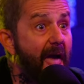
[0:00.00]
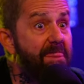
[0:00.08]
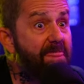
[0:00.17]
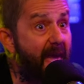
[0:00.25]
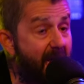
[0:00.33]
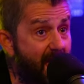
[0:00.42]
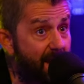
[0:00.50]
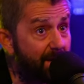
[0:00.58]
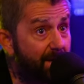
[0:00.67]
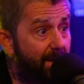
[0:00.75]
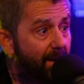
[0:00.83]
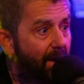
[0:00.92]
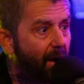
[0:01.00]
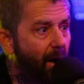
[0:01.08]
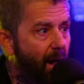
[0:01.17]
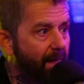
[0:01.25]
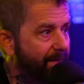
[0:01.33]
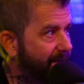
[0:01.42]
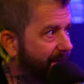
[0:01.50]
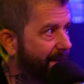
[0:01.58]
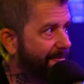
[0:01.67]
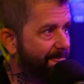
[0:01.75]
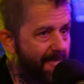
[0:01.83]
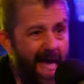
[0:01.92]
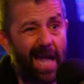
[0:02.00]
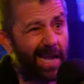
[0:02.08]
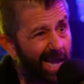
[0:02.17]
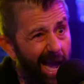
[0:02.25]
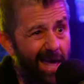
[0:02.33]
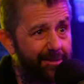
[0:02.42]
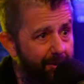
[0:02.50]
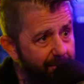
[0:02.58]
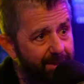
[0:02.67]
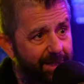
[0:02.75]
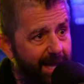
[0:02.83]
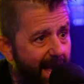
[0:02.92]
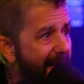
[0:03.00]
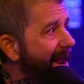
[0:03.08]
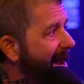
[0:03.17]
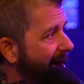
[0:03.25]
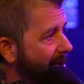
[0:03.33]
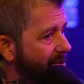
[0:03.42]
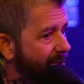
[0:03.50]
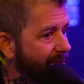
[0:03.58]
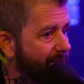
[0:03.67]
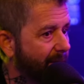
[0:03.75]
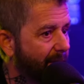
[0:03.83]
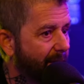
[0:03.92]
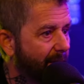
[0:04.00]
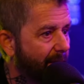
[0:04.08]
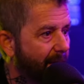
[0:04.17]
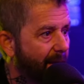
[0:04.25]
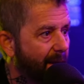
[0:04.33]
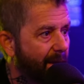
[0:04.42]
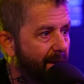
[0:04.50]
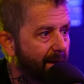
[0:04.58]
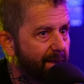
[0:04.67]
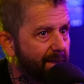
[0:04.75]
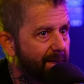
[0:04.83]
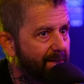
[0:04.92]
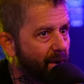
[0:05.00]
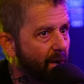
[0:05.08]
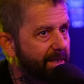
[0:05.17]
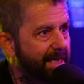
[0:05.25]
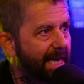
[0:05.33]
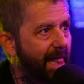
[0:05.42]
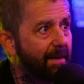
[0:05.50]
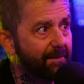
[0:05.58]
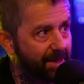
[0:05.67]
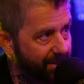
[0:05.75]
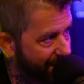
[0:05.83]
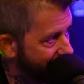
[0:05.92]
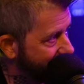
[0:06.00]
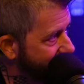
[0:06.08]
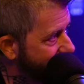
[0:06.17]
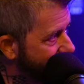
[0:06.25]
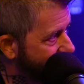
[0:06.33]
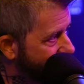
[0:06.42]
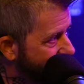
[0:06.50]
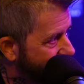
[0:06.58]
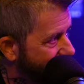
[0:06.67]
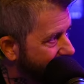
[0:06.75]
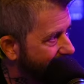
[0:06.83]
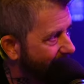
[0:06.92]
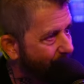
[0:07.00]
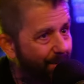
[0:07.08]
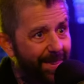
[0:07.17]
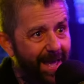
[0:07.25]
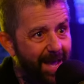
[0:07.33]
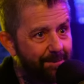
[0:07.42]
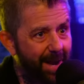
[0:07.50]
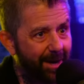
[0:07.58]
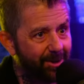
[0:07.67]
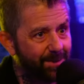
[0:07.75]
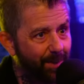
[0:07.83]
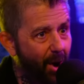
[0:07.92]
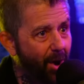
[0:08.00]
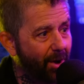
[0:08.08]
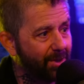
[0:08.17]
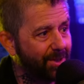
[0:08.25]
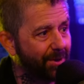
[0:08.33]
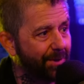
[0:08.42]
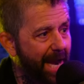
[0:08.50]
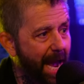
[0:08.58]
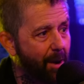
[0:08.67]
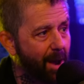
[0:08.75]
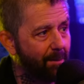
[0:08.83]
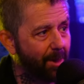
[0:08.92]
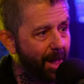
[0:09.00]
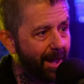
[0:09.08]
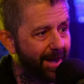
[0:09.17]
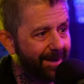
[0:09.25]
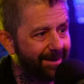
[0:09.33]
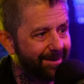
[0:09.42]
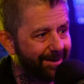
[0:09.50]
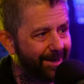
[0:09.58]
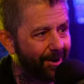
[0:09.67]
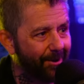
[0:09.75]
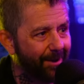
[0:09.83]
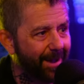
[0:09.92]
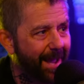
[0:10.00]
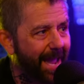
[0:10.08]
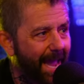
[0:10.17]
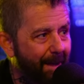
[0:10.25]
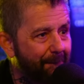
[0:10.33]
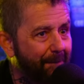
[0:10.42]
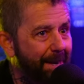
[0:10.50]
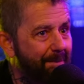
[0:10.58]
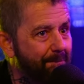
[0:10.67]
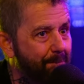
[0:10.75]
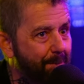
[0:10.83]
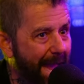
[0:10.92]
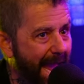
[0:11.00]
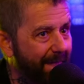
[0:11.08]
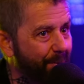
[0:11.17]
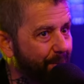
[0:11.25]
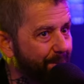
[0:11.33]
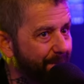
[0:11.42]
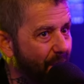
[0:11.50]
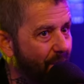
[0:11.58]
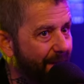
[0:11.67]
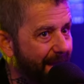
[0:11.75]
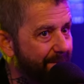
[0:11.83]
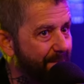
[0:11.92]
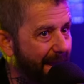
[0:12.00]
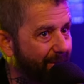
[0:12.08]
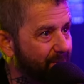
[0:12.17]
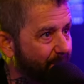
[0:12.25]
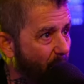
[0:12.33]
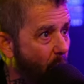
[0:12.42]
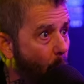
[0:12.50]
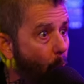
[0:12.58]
And then all of a sudden, that guy that owns the Cat House is on television with the Headbanger's Ball. So now I'm like, you know, every band that would be on Headbanger's Ball